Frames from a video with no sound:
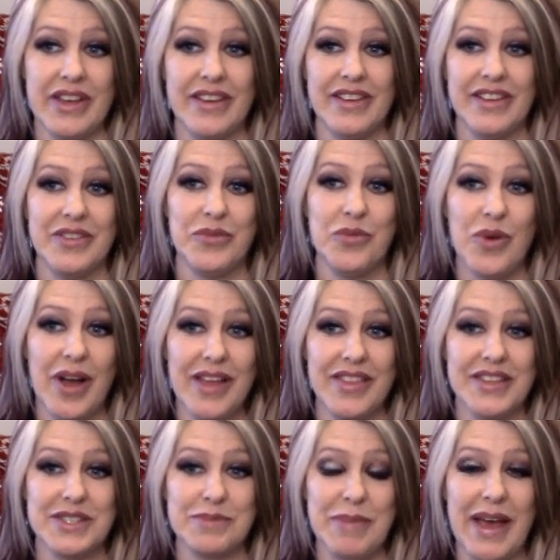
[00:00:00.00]

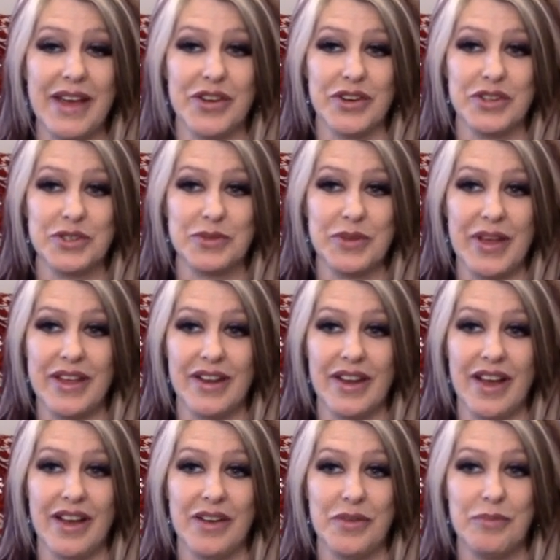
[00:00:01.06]
this matters, and
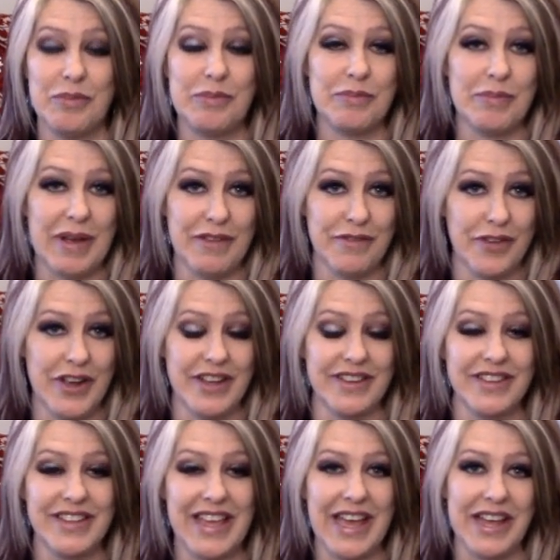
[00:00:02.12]
my
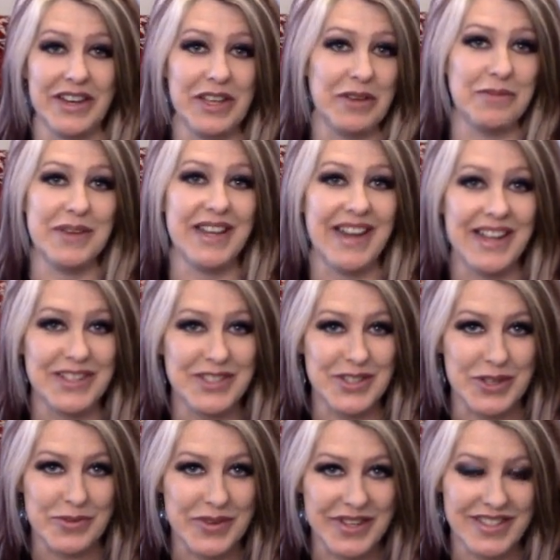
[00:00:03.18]
friend can't give me an
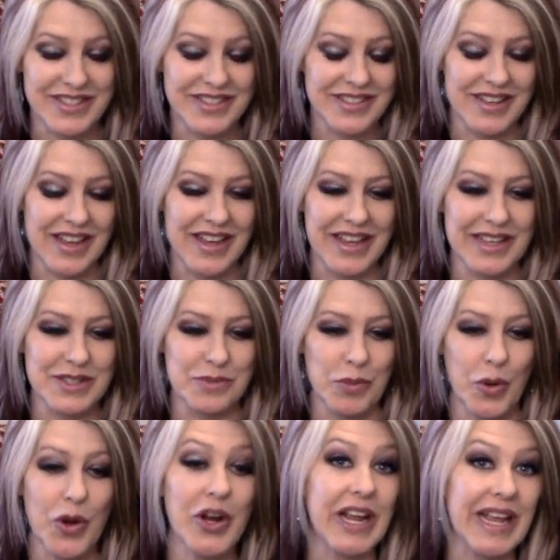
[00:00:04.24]
answer because I guess
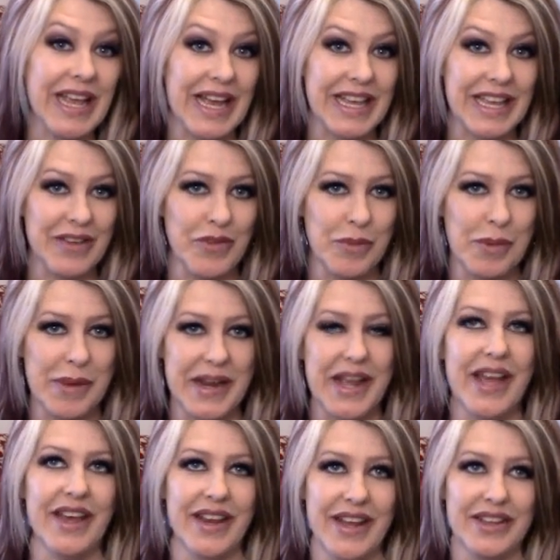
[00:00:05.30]
Morgan can't give him an
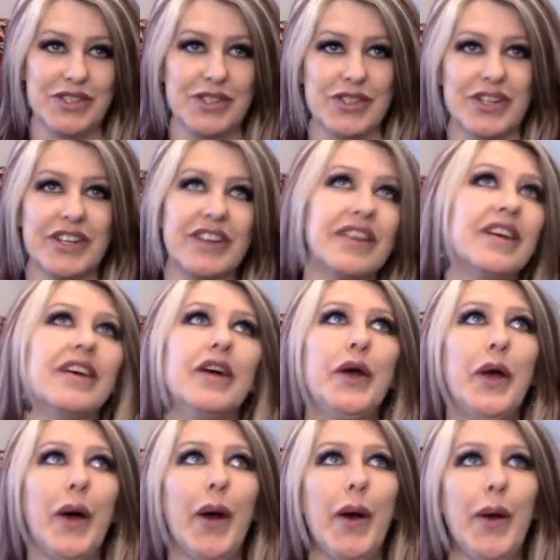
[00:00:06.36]
answer
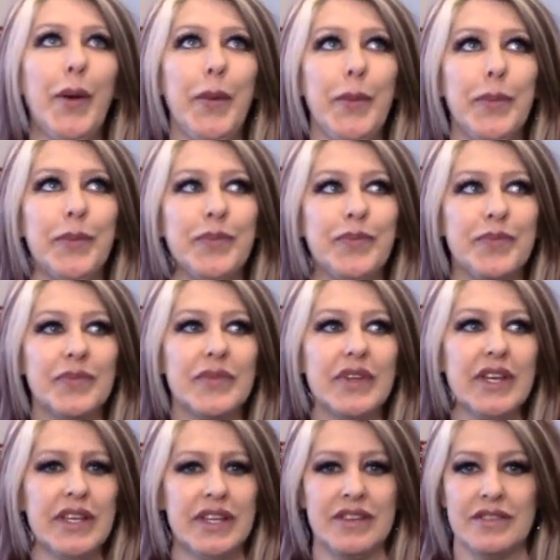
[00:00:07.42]

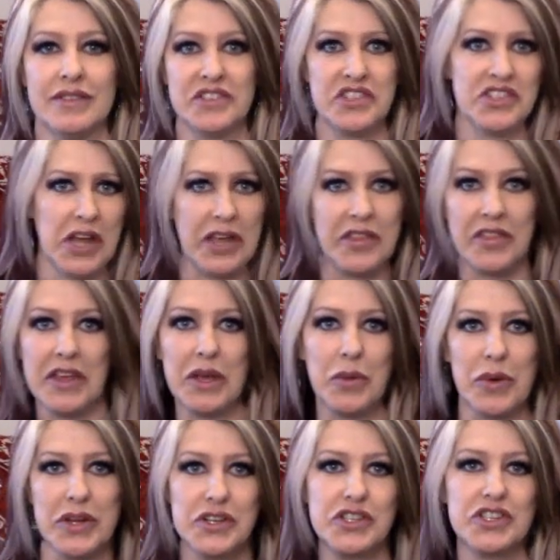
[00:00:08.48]
in sign
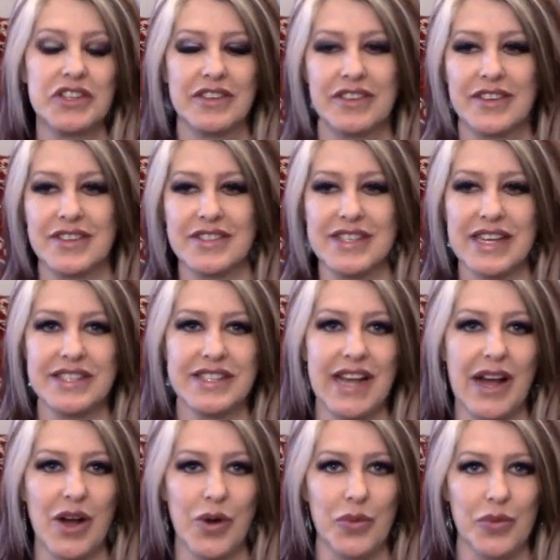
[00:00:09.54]
language, because that's
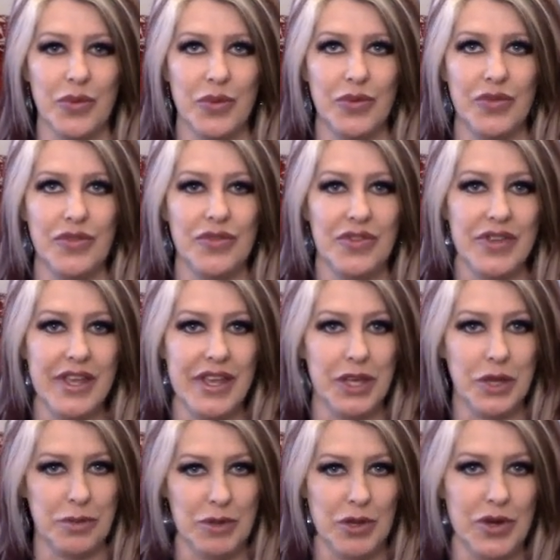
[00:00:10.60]
how he
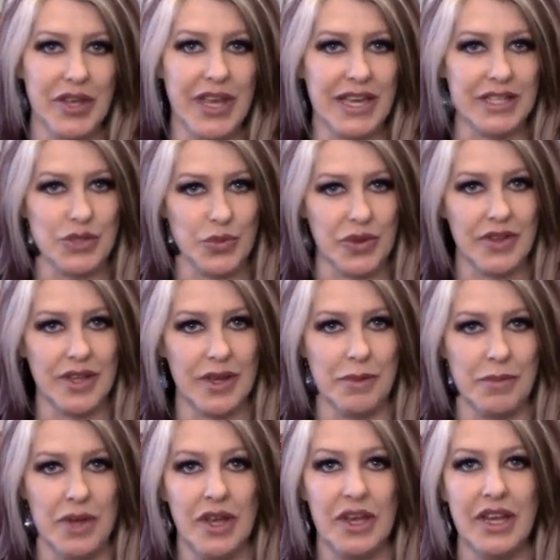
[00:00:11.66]
communicates with
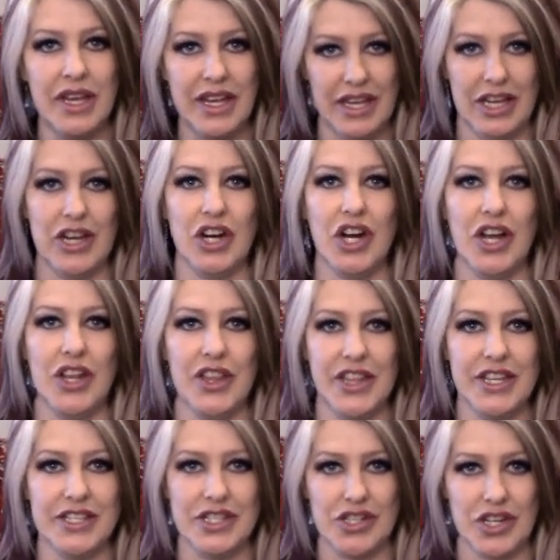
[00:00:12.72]
him here on
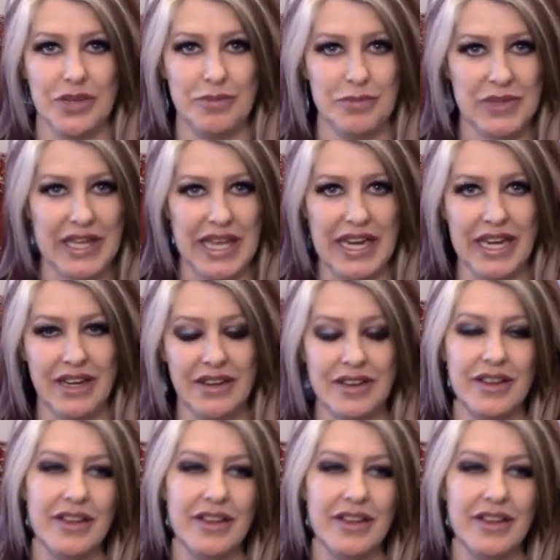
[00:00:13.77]
this plane.